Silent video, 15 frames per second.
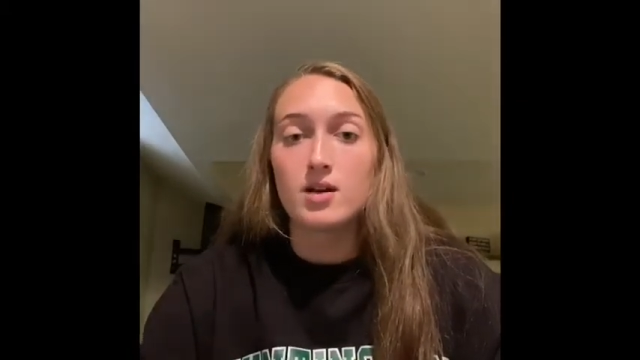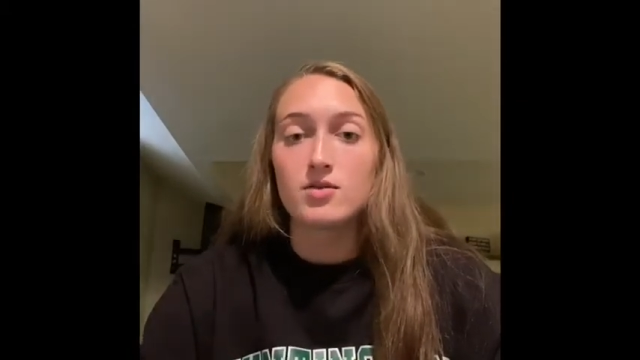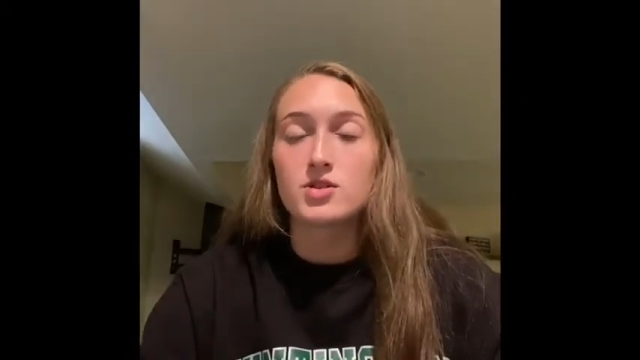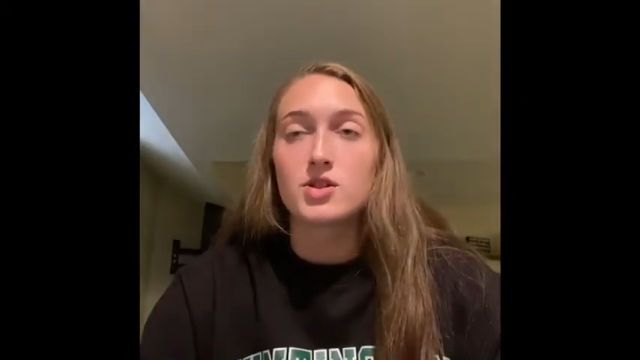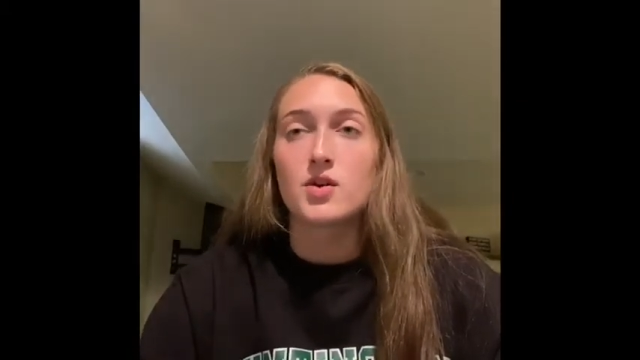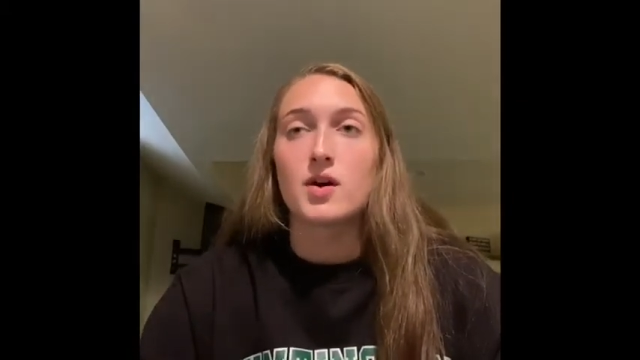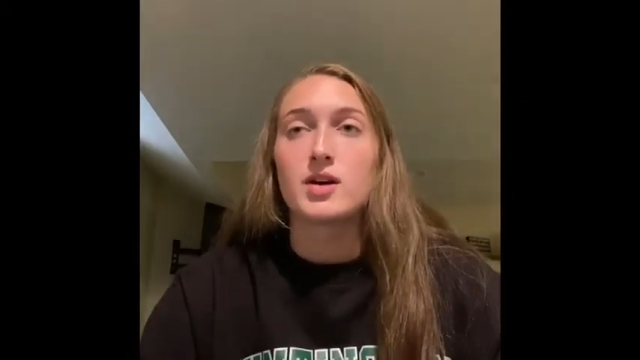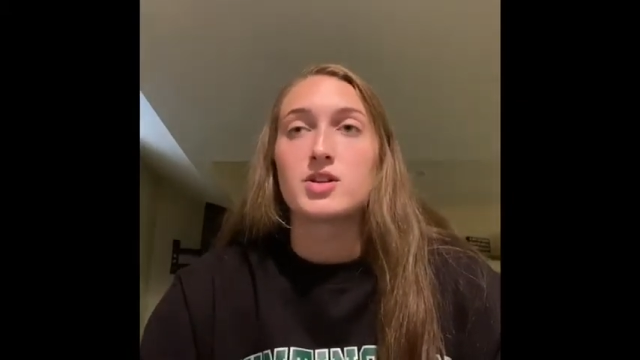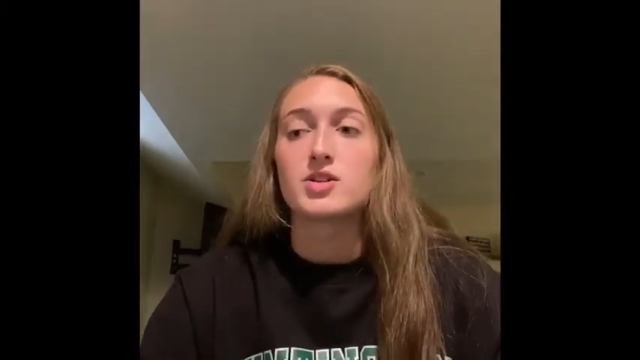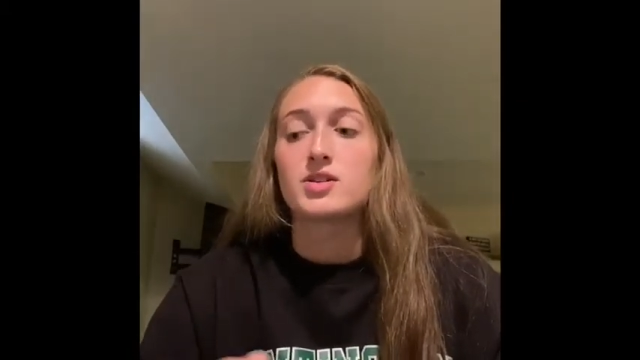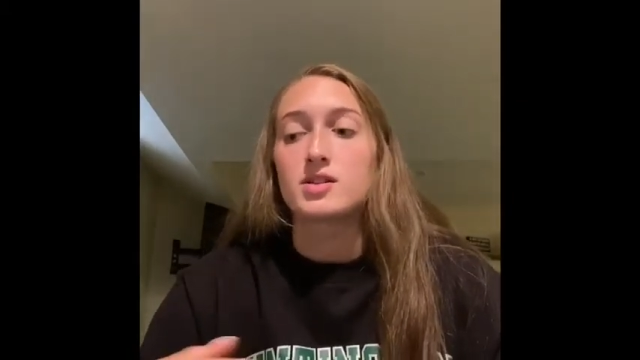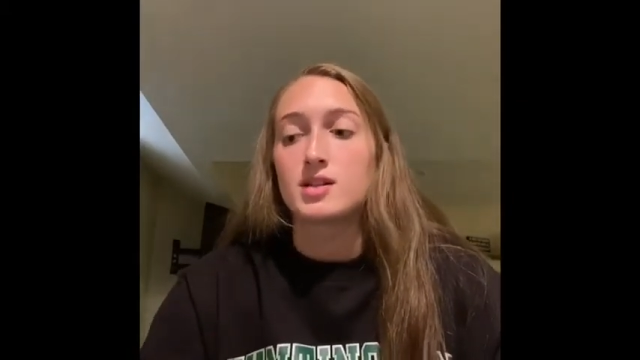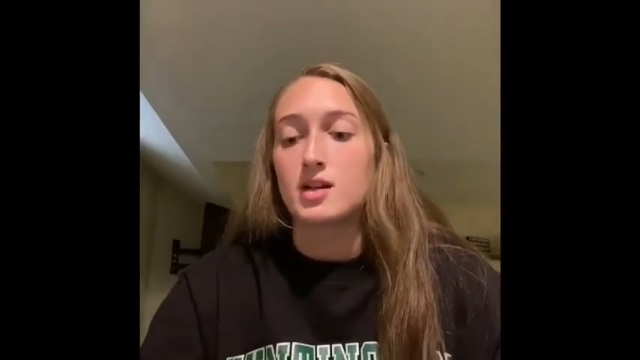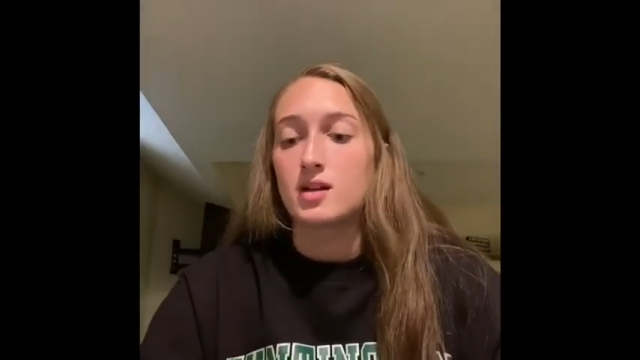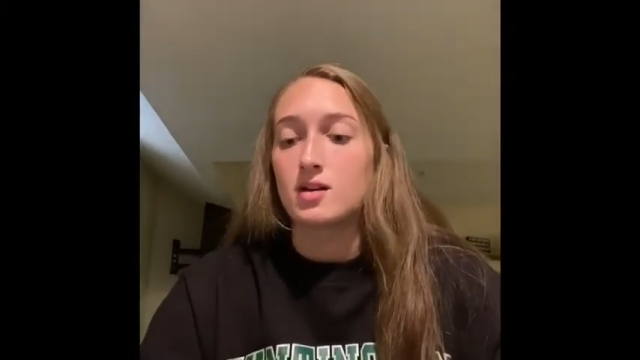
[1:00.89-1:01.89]
so I just
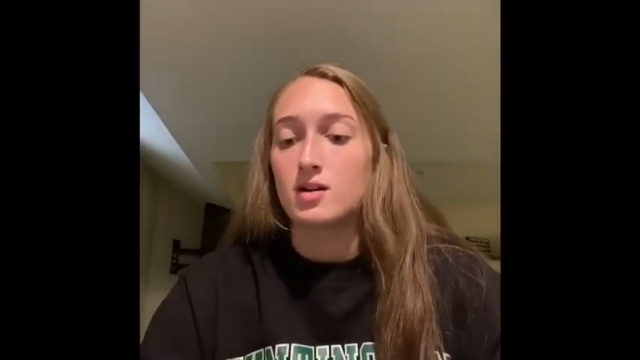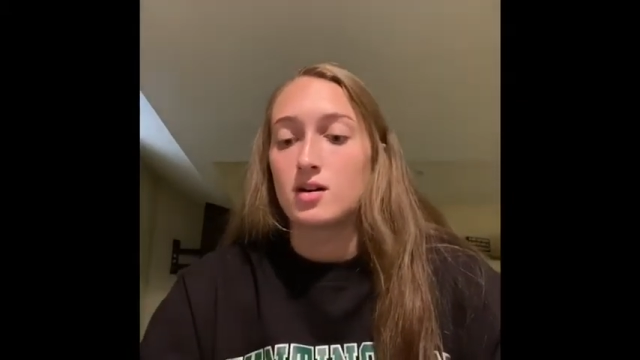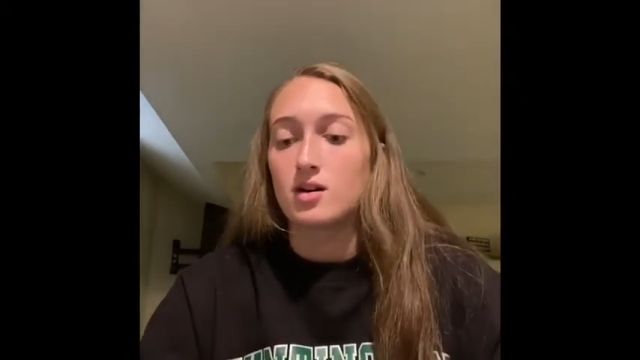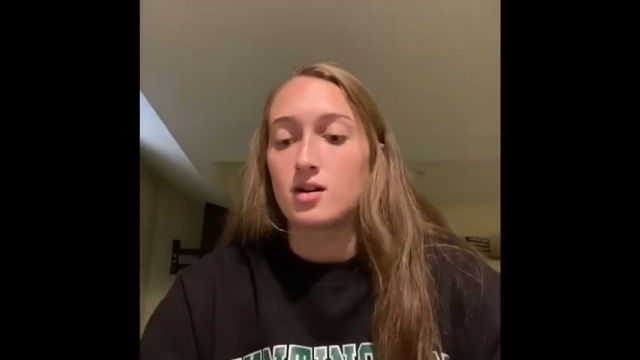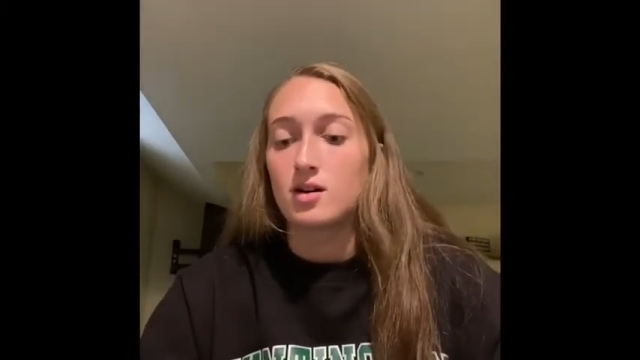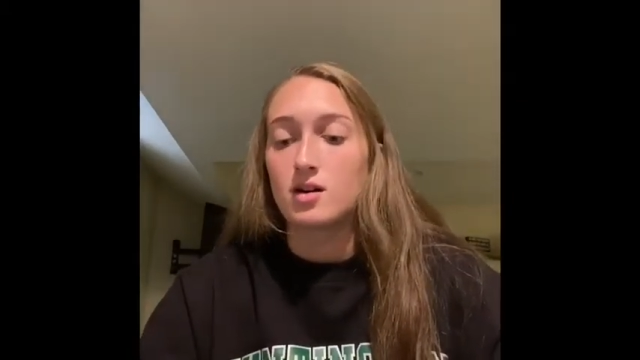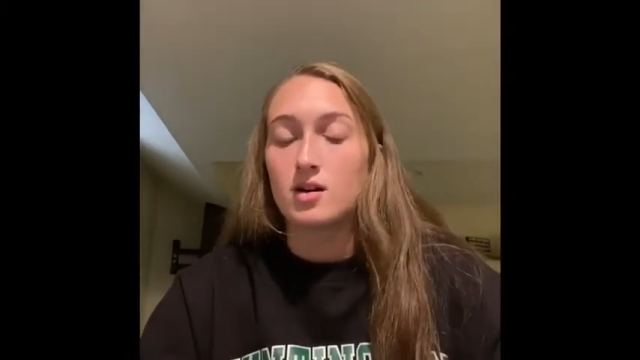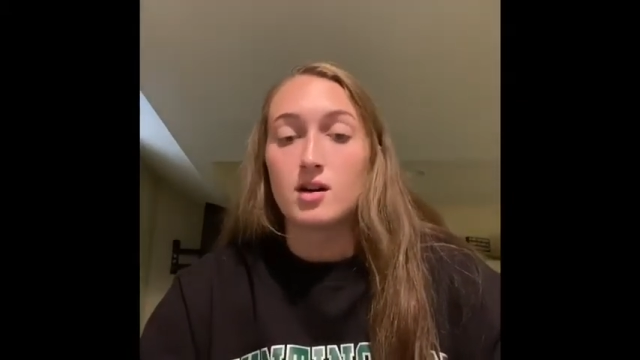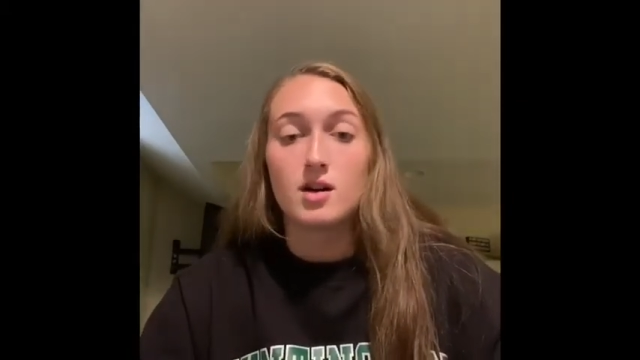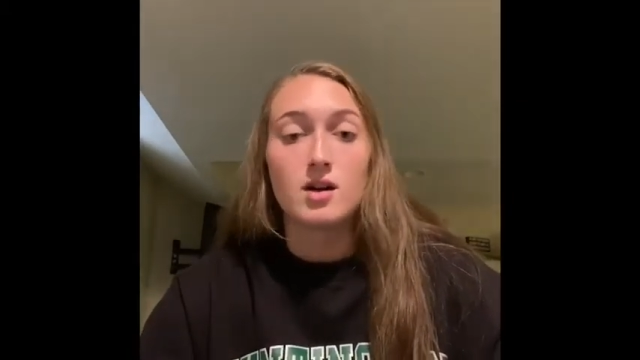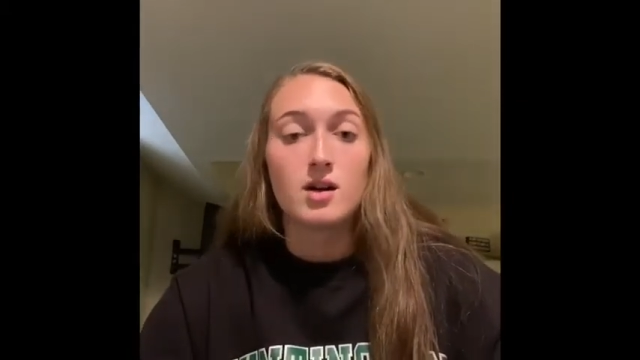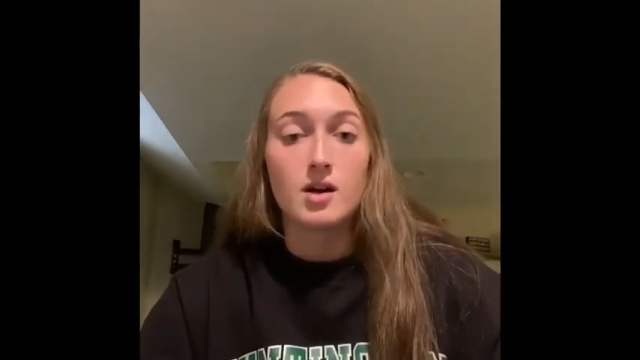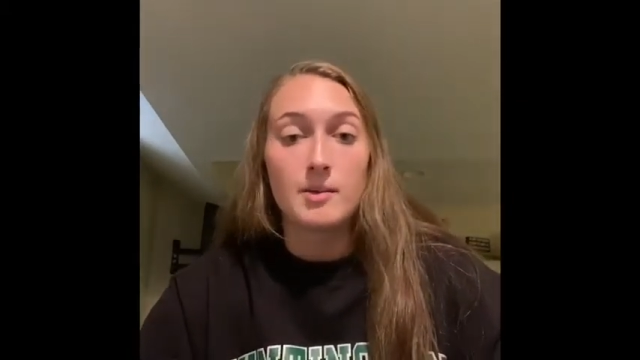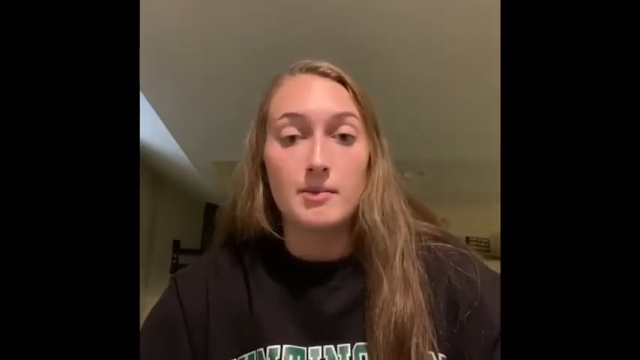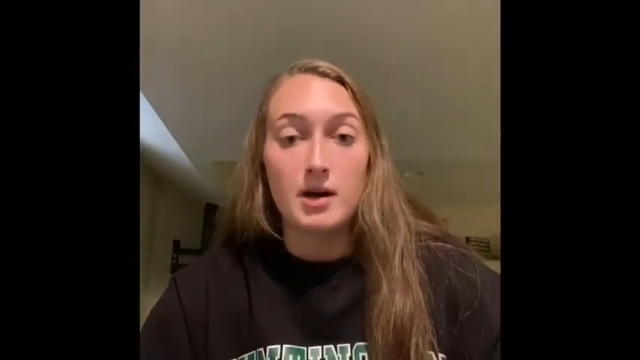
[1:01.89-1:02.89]
sent her
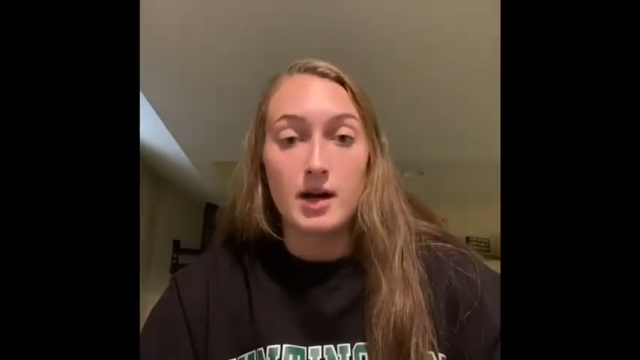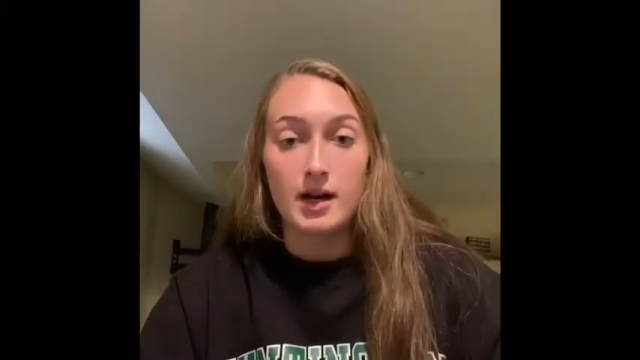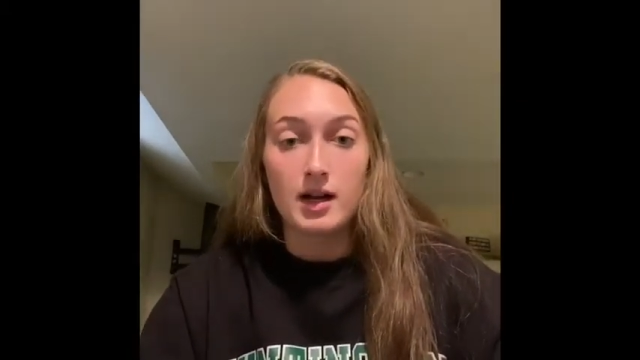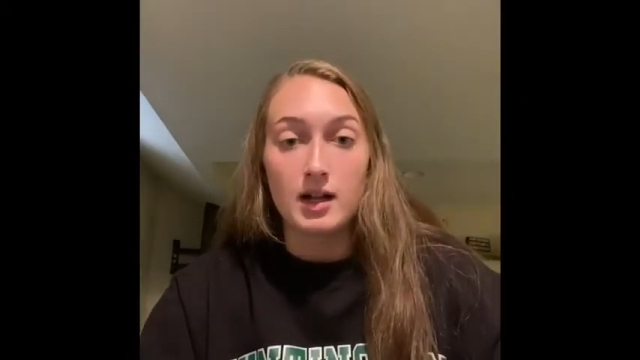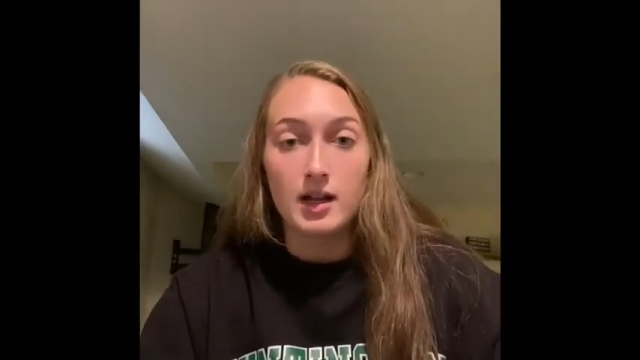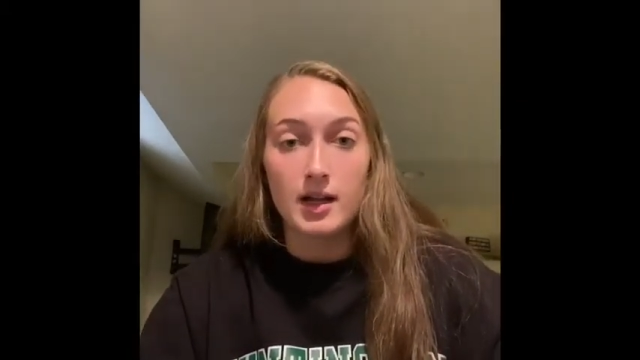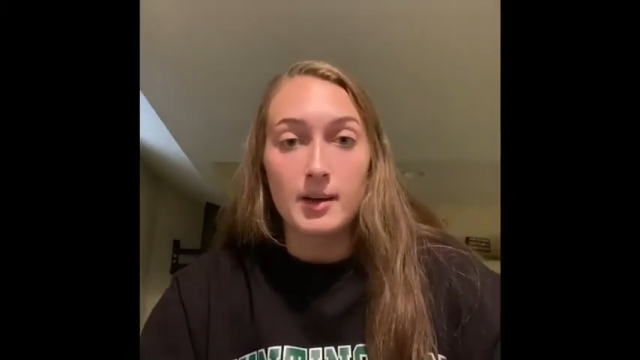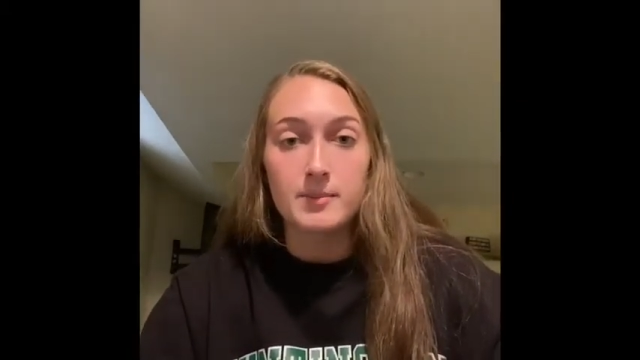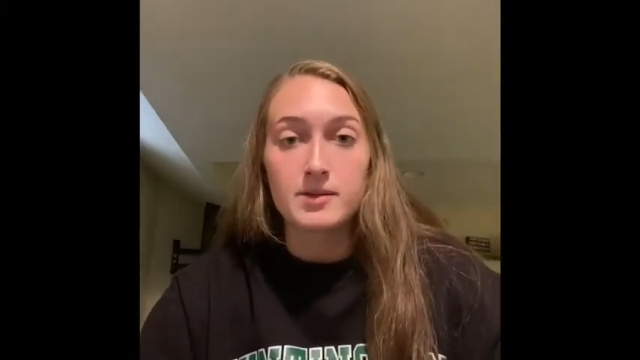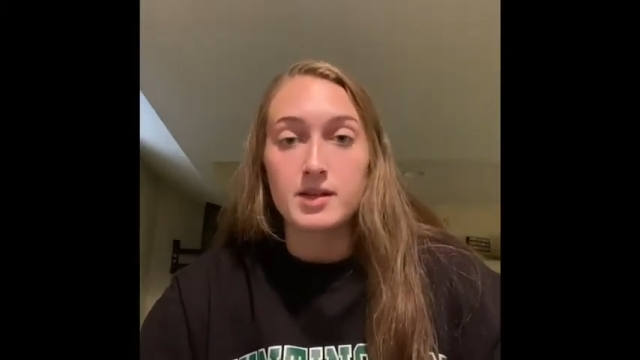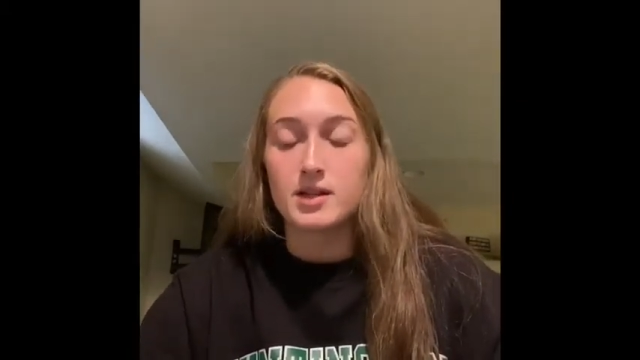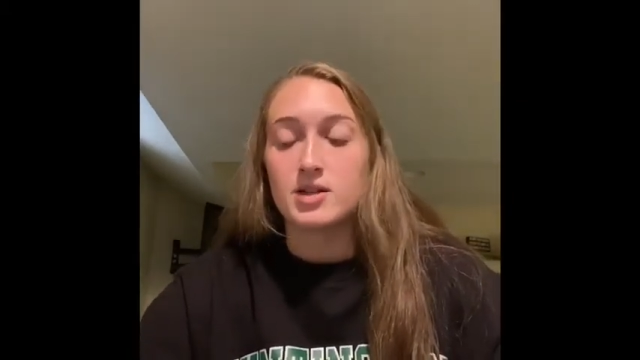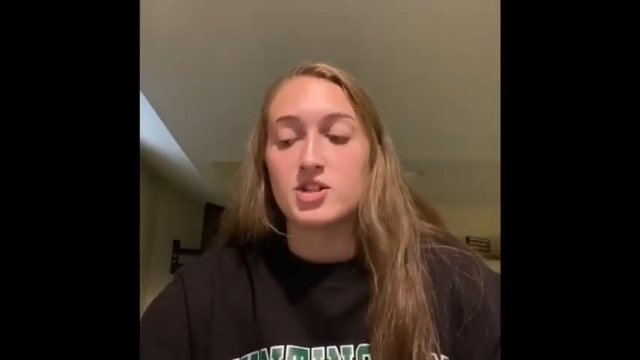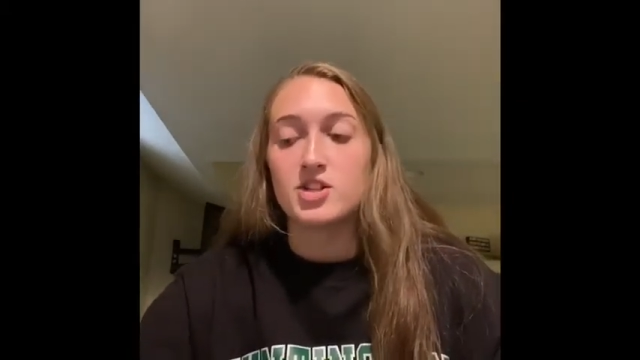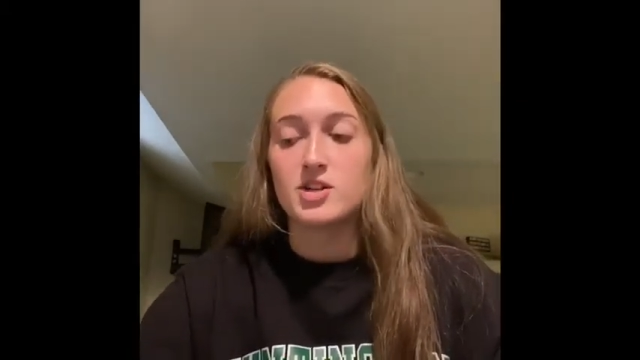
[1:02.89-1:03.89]
my clips and she